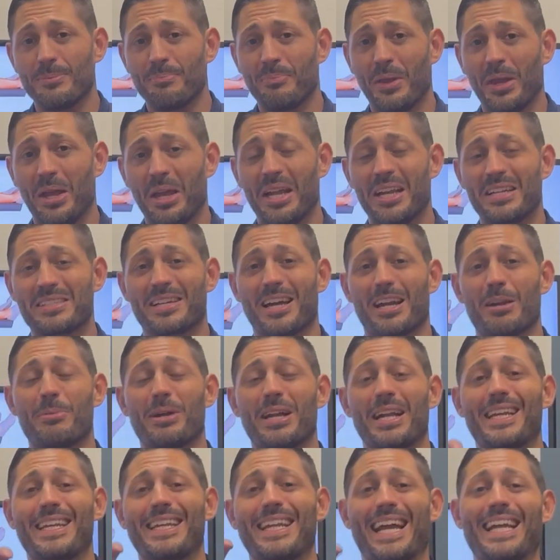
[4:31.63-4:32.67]
And it's got
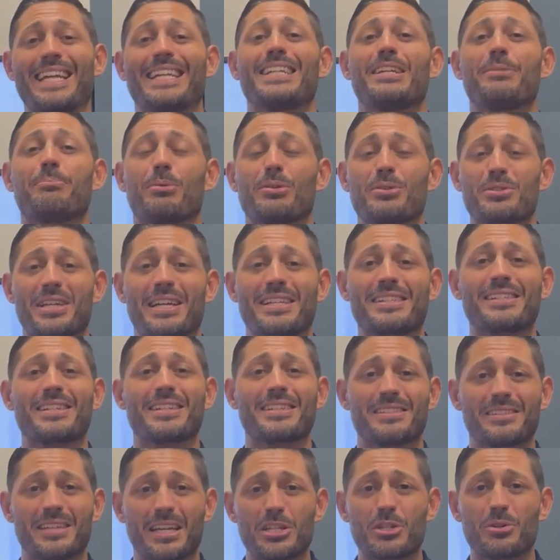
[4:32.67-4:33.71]
about a 90%
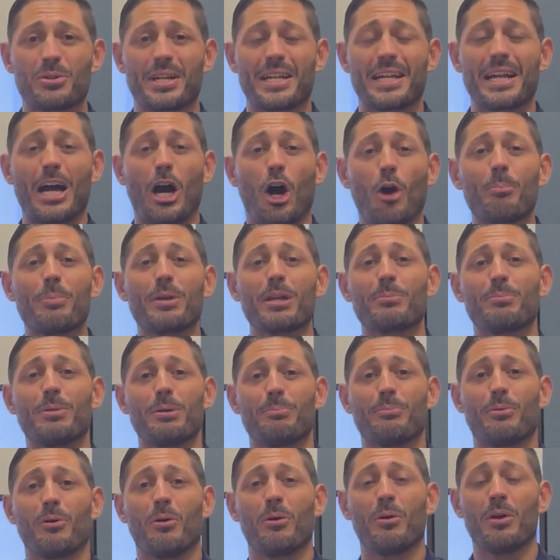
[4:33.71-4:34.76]
success rate at helping
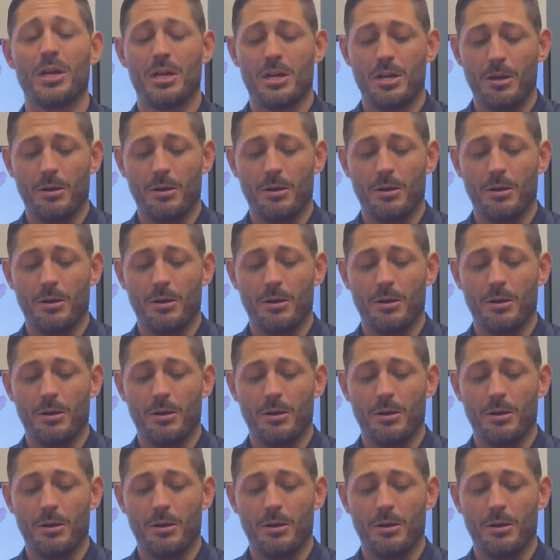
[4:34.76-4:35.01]
people